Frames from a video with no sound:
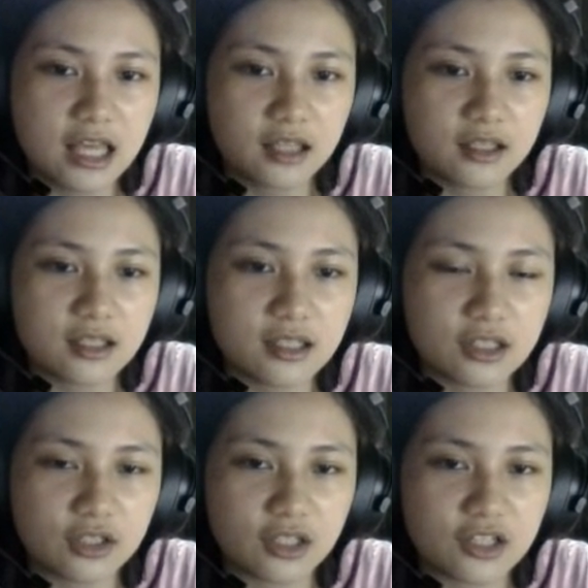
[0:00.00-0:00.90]
the
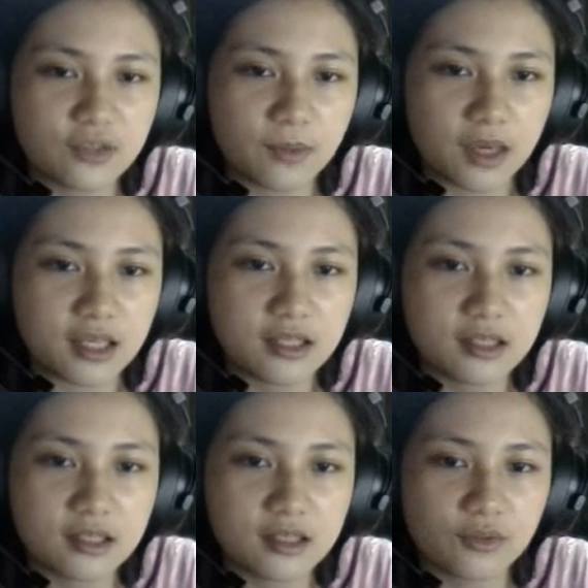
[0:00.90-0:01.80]
cisternal
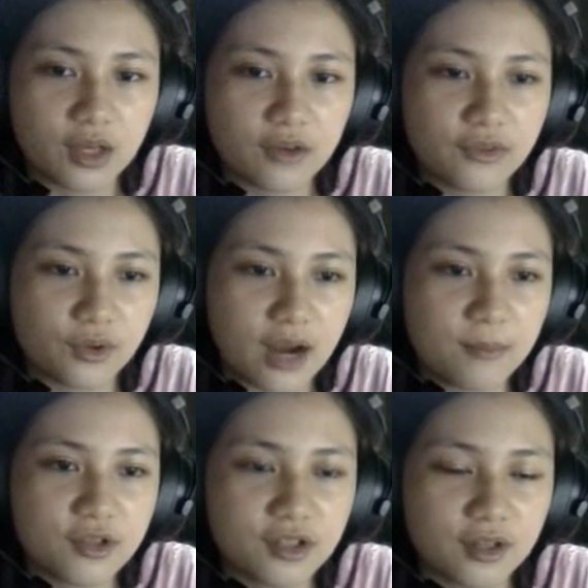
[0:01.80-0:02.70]
space, we have the
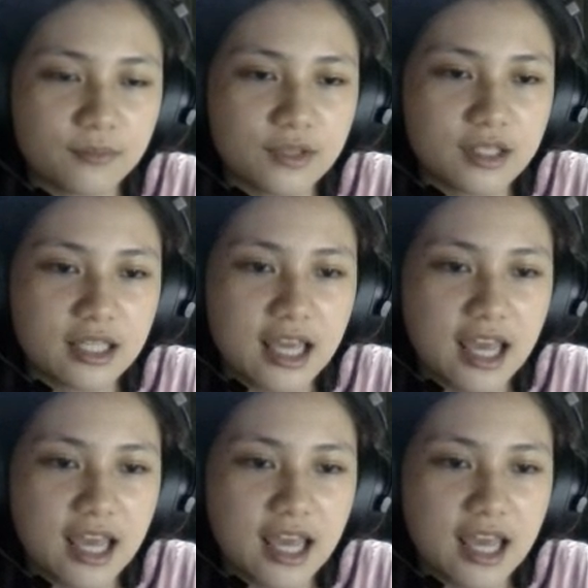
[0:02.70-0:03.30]
ribosomes,